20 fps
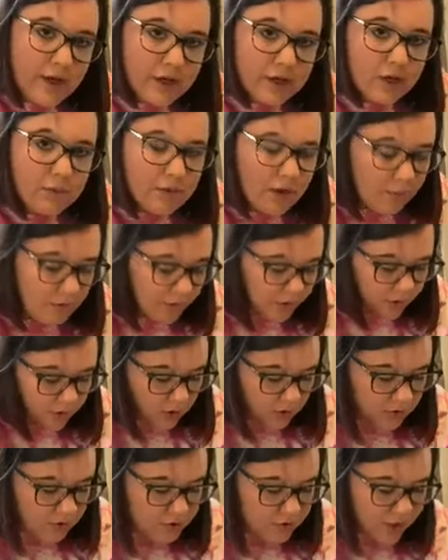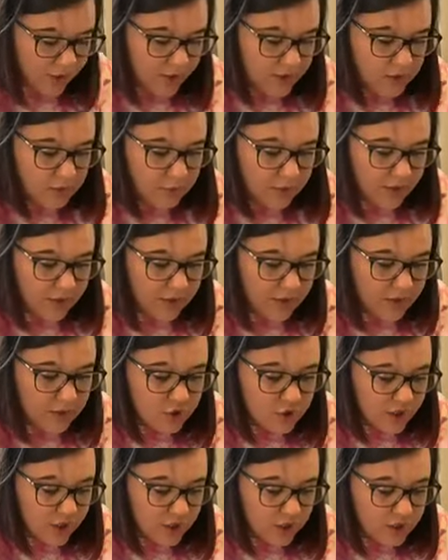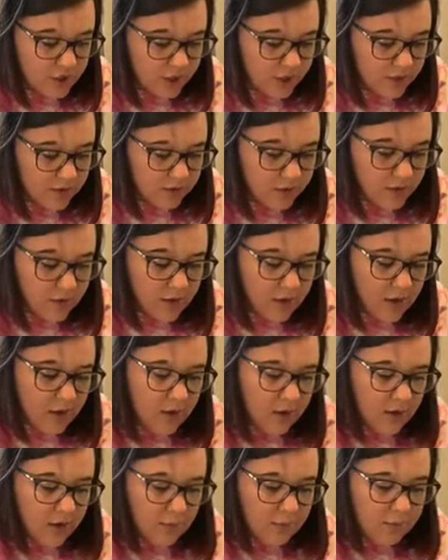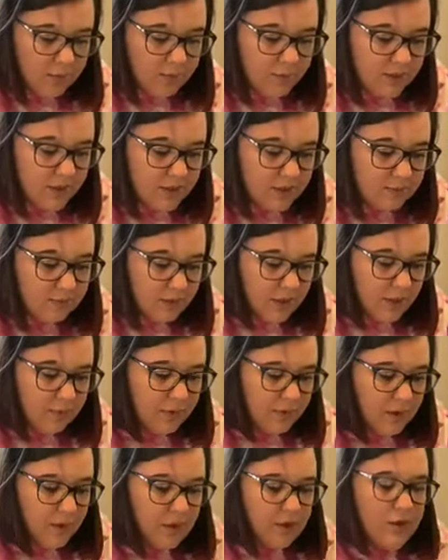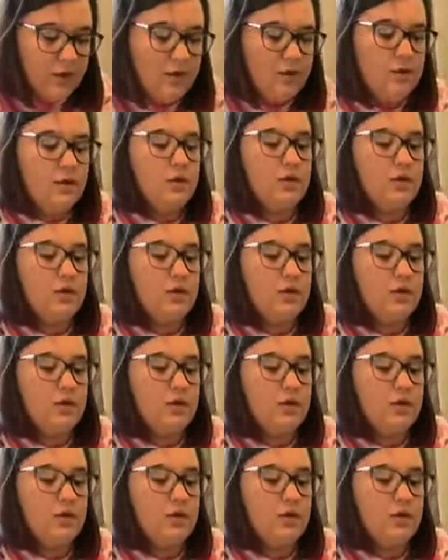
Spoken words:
and you might want to go and try and tweak it and change it. Is maybe